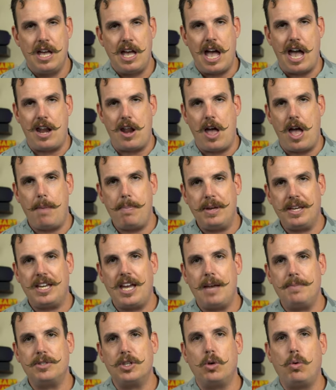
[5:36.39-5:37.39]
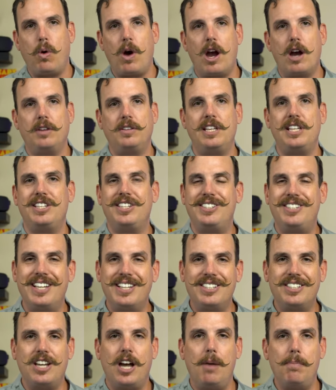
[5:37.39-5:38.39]
And Epic Games acquired these
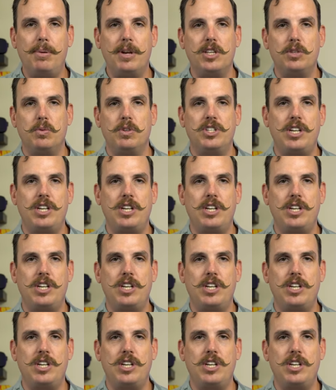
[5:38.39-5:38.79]
6 companies